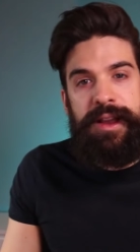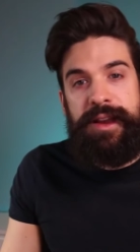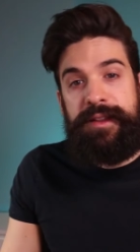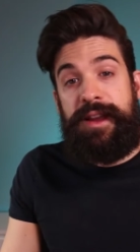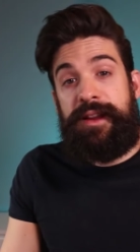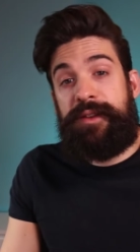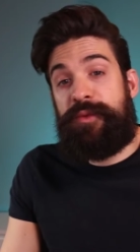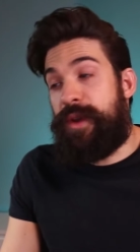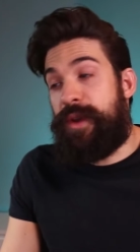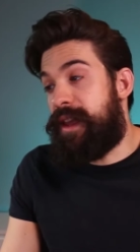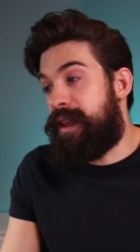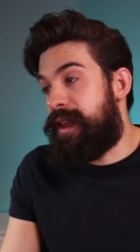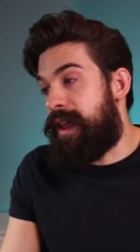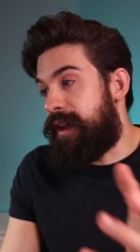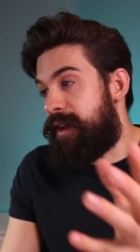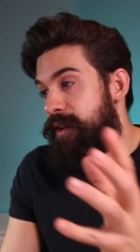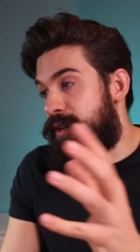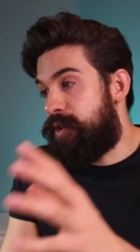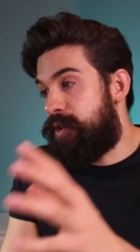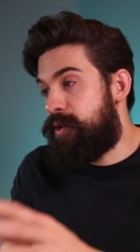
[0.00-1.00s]
And then we
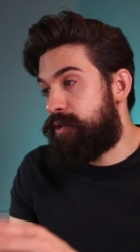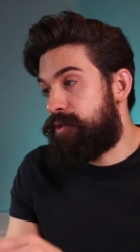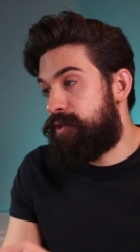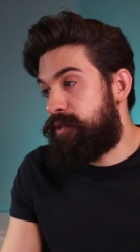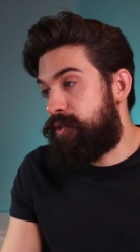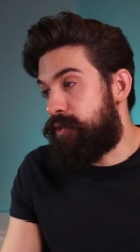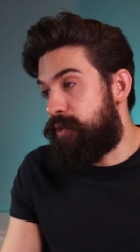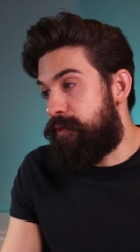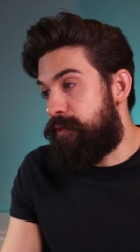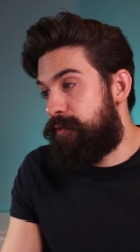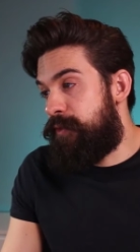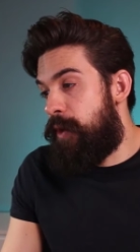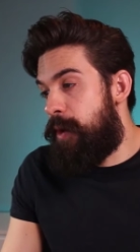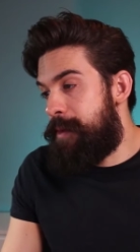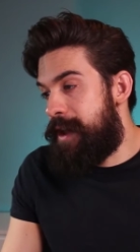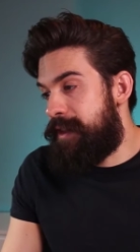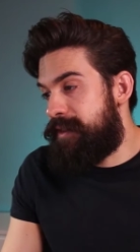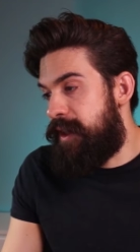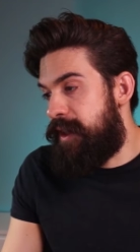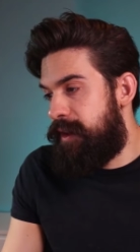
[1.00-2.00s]
can go to
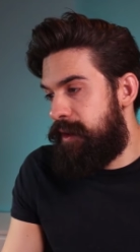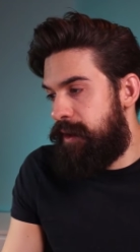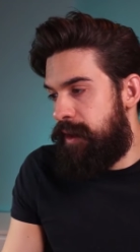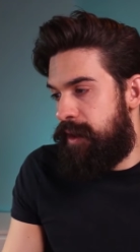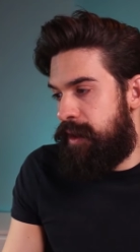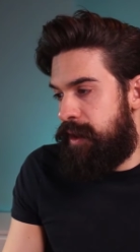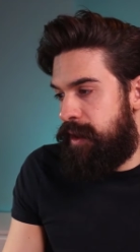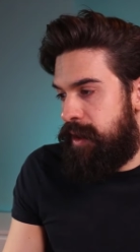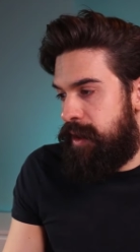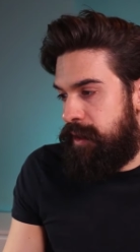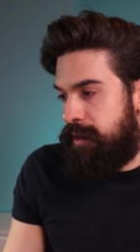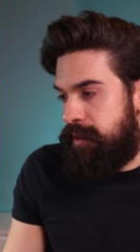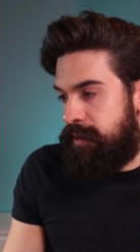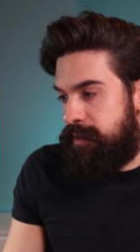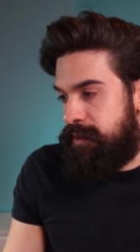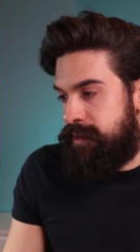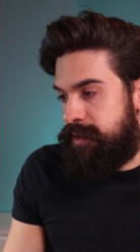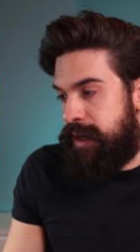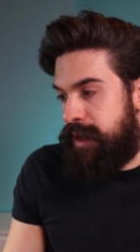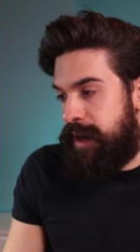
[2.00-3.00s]
formatting,
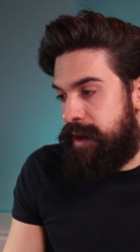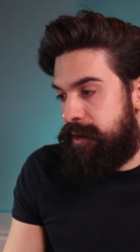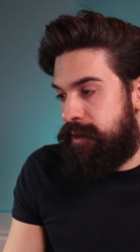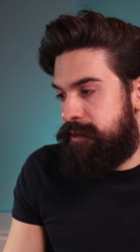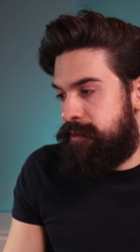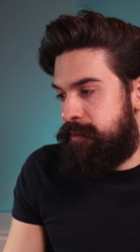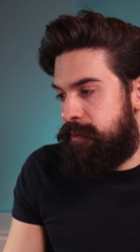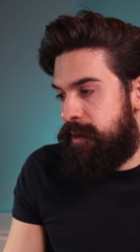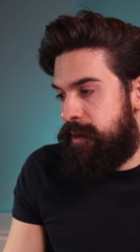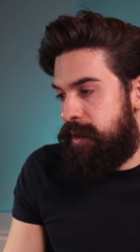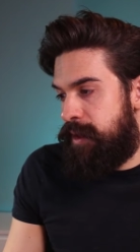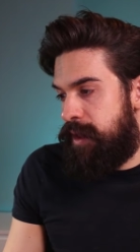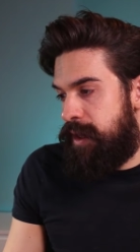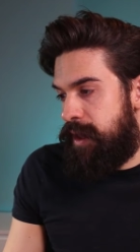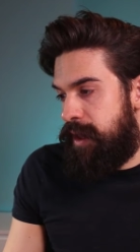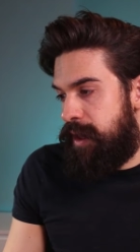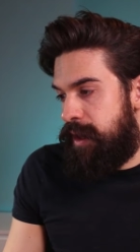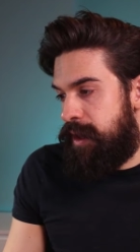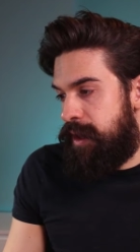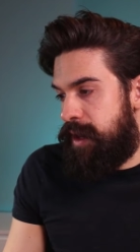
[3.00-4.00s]
title,
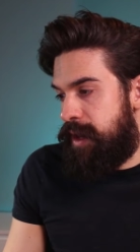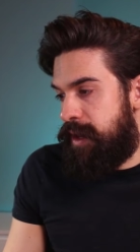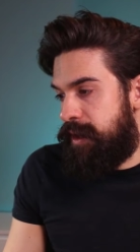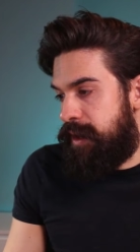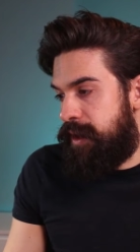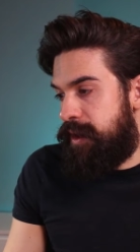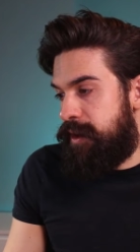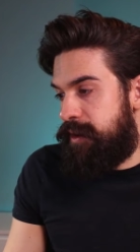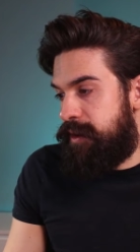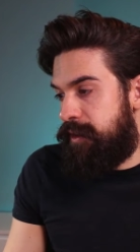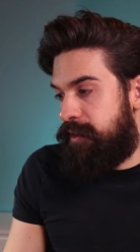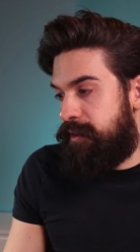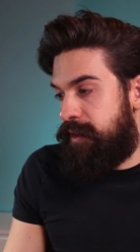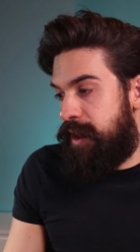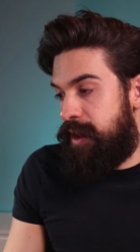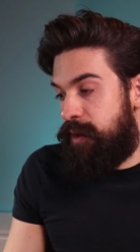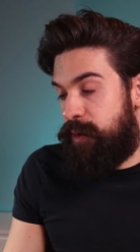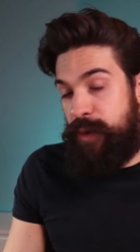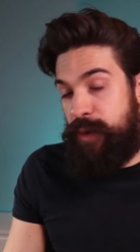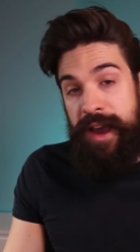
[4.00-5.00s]
and here you
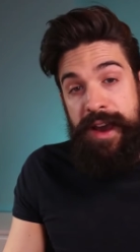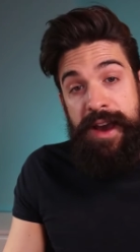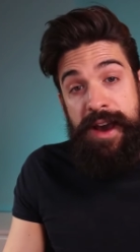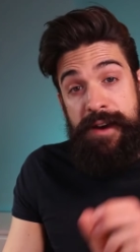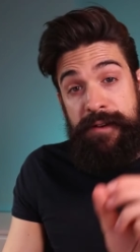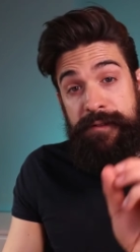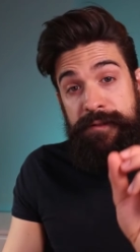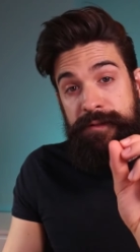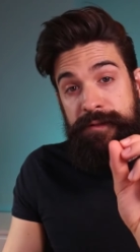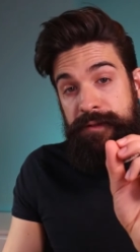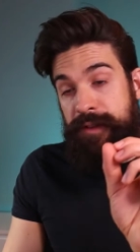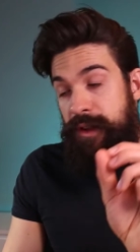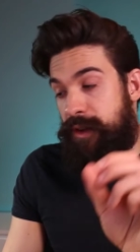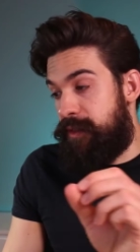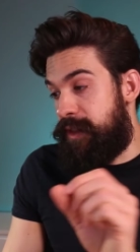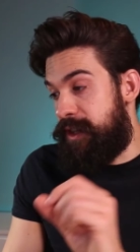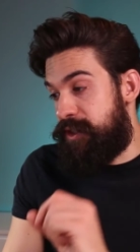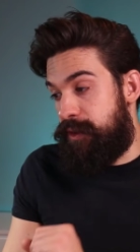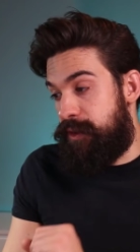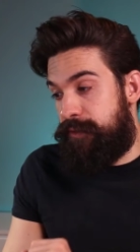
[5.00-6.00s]
see we have the
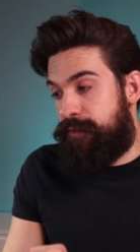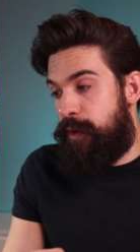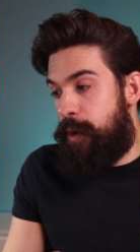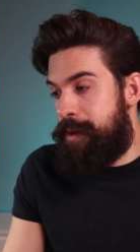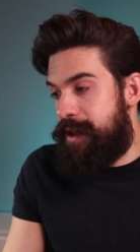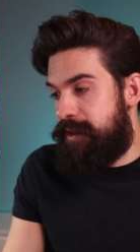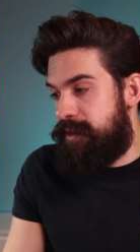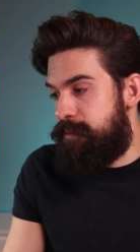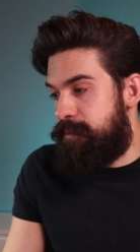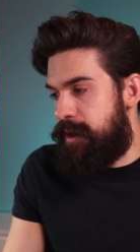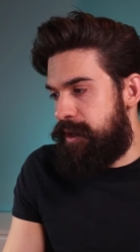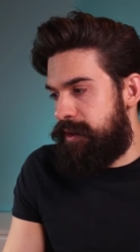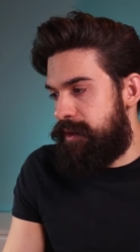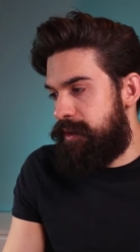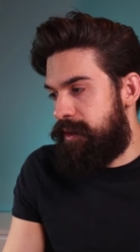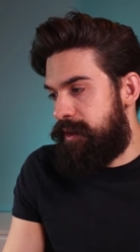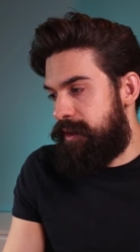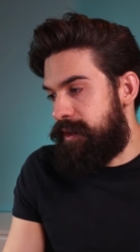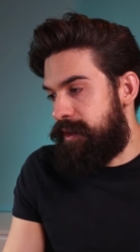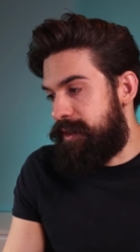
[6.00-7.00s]
conditional formatting
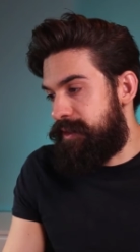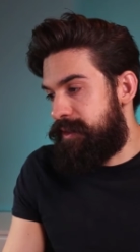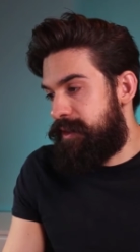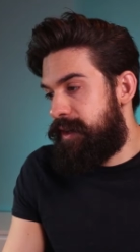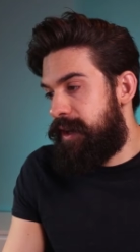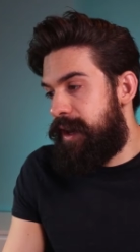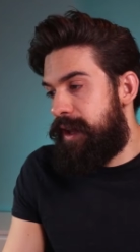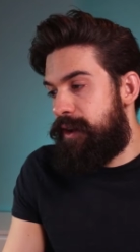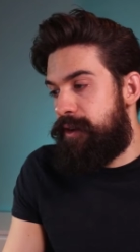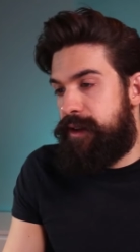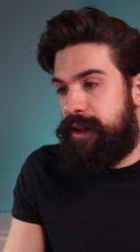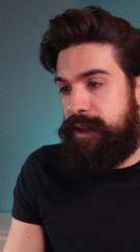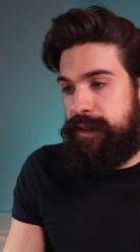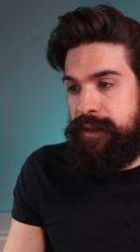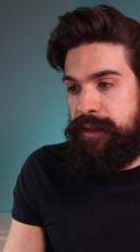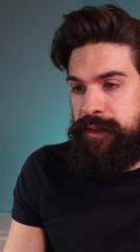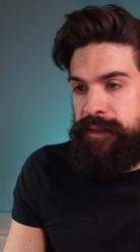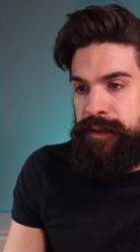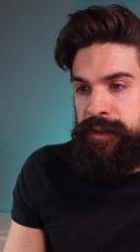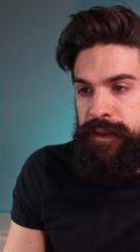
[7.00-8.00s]
button. Let's click on
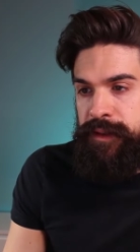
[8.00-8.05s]
it.